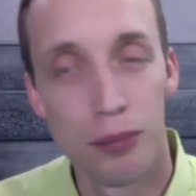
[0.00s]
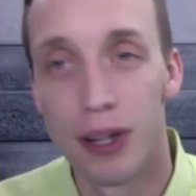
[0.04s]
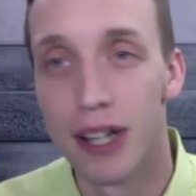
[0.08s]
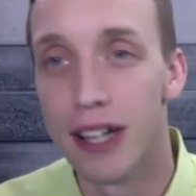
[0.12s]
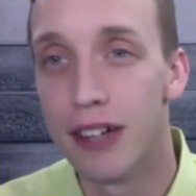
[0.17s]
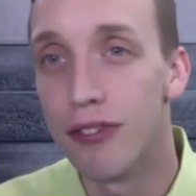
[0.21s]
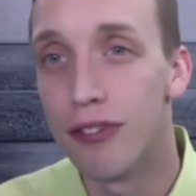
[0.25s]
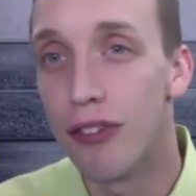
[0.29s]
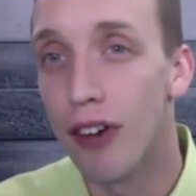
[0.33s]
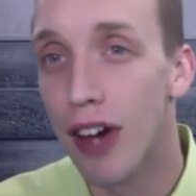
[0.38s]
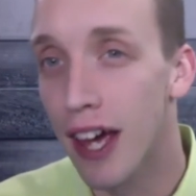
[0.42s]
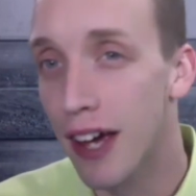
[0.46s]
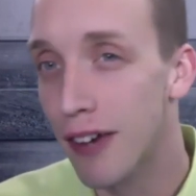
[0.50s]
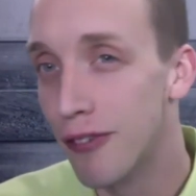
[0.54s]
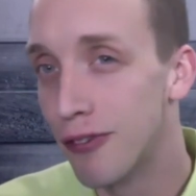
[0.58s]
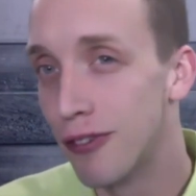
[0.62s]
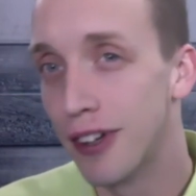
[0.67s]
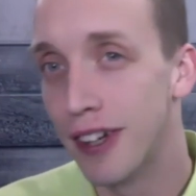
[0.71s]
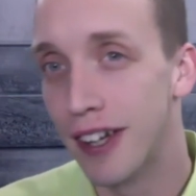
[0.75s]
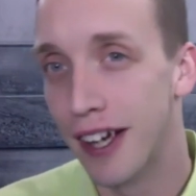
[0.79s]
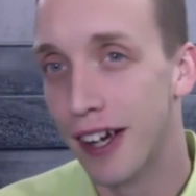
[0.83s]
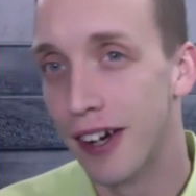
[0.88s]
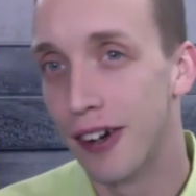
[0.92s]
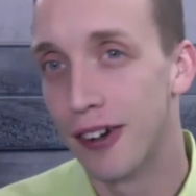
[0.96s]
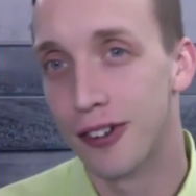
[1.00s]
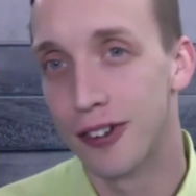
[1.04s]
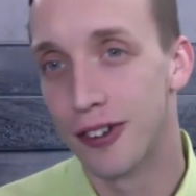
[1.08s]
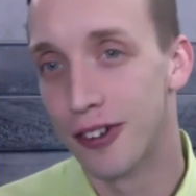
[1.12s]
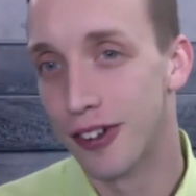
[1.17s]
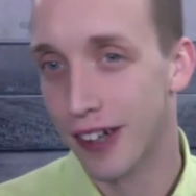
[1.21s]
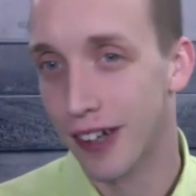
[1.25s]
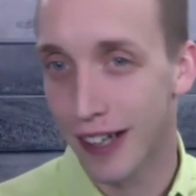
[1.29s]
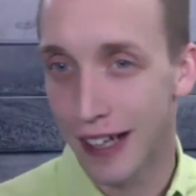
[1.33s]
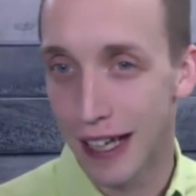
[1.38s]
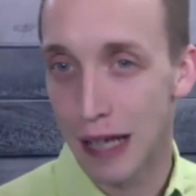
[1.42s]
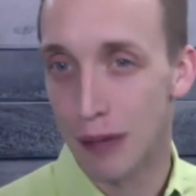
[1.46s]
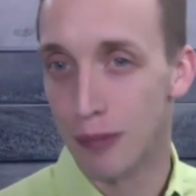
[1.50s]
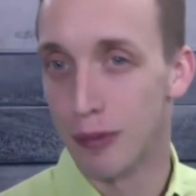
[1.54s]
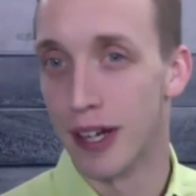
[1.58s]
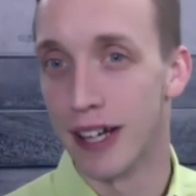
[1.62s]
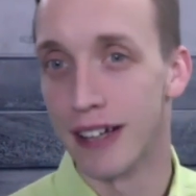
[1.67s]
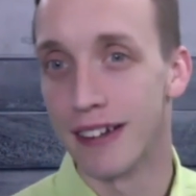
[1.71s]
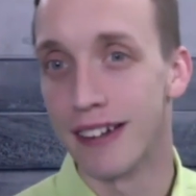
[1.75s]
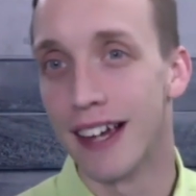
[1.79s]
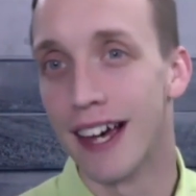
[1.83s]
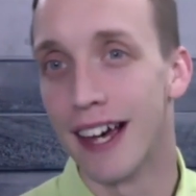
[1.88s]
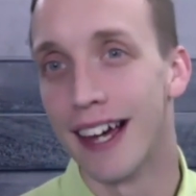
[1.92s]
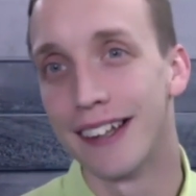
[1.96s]
But if every character in a game
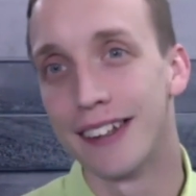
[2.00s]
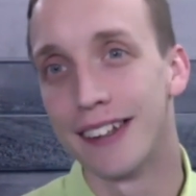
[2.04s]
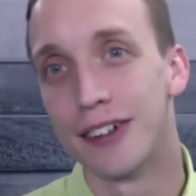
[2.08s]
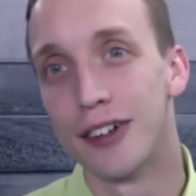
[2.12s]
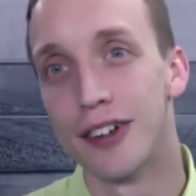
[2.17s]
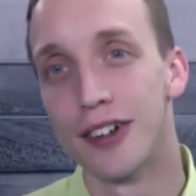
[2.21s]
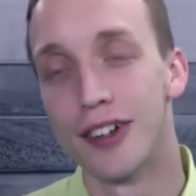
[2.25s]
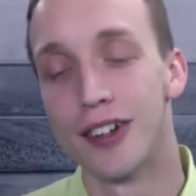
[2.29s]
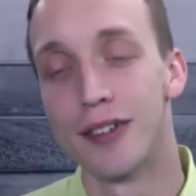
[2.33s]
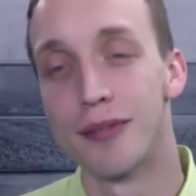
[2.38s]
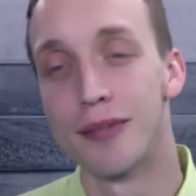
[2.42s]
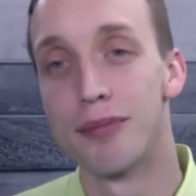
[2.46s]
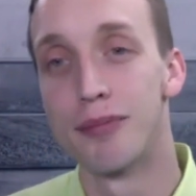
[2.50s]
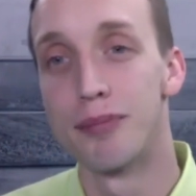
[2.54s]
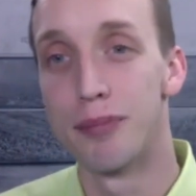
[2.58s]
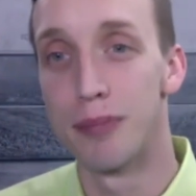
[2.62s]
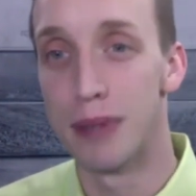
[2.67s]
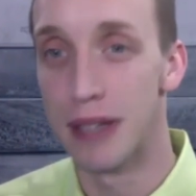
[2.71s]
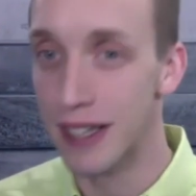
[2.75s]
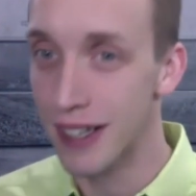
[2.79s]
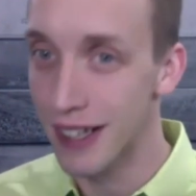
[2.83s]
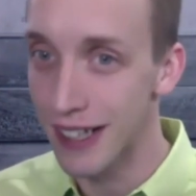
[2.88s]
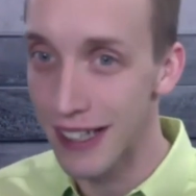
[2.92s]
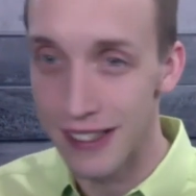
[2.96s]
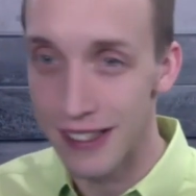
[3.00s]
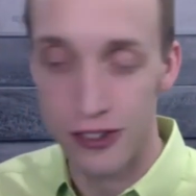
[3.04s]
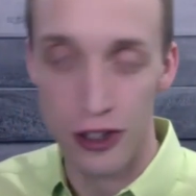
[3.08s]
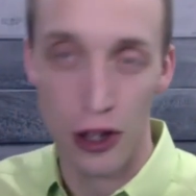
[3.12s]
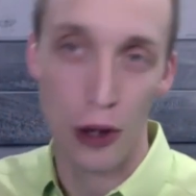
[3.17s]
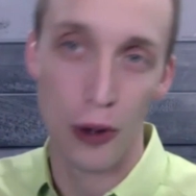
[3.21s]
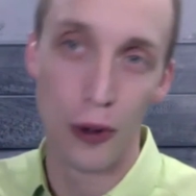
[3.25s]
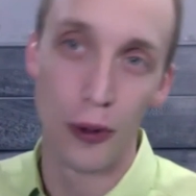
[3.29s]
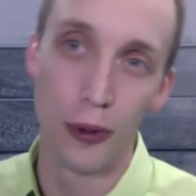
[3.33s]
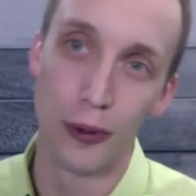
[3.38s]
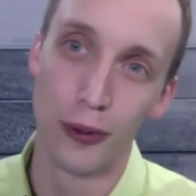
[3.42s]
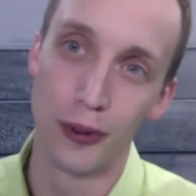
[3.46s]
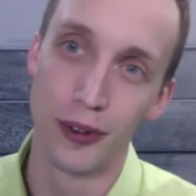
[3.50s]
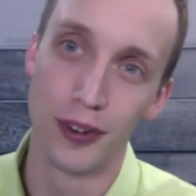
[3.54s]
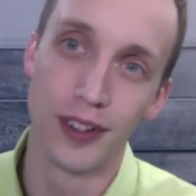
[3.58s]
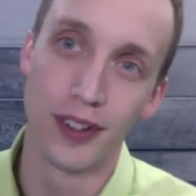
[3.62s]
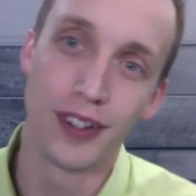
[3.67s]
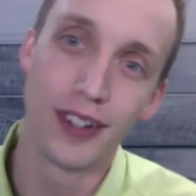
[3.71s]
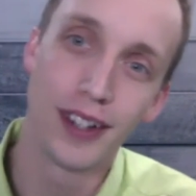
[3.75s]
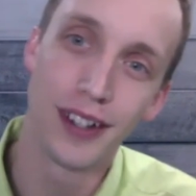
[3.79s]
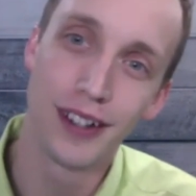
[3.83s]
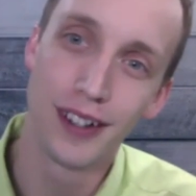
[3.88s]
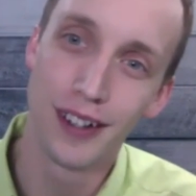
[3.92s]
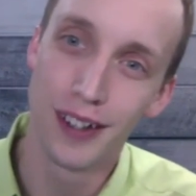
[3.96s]
like that could be its own
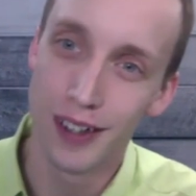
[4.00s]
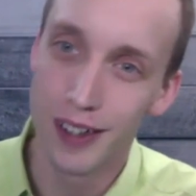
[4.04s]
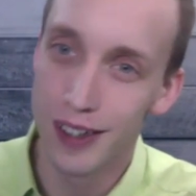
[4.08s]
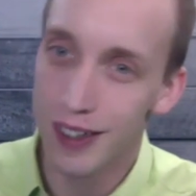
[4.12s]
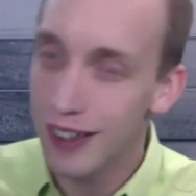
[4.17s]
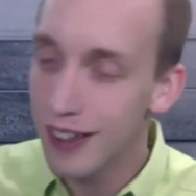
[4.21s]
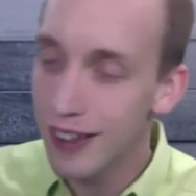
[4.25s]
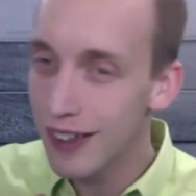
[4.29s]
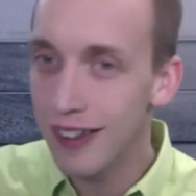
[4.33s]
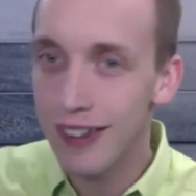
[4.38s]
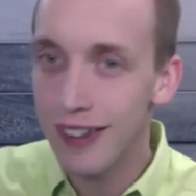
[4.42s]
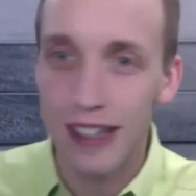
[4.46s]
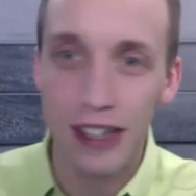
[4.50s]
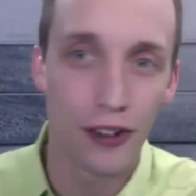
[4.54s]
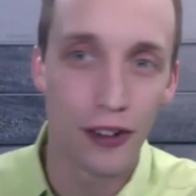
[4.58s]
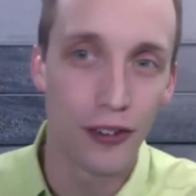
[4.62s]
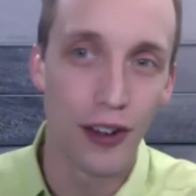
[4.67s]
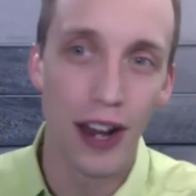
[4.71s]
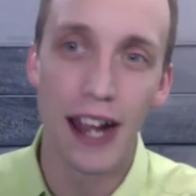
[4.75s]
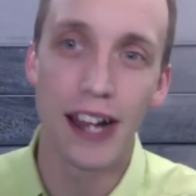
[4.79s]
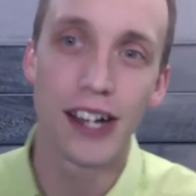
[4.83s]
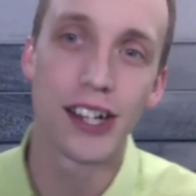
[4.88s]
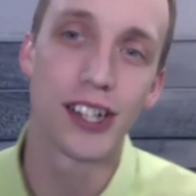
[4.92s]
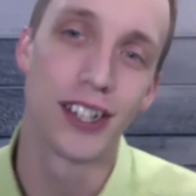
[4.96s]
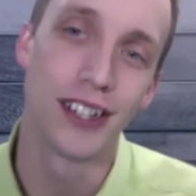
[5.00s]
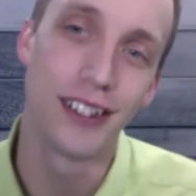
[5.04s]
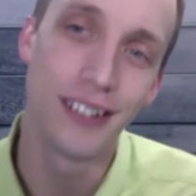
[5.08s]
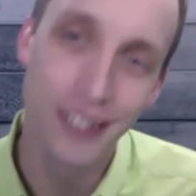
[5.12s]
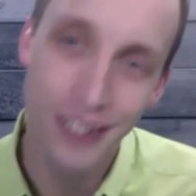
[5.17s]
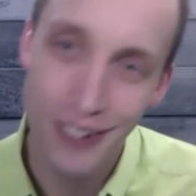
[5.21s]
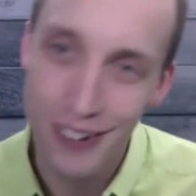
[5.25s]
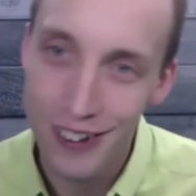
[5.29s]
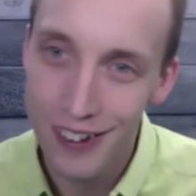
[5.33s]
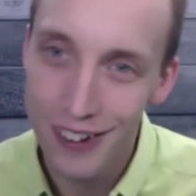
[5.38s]
uh, interaction,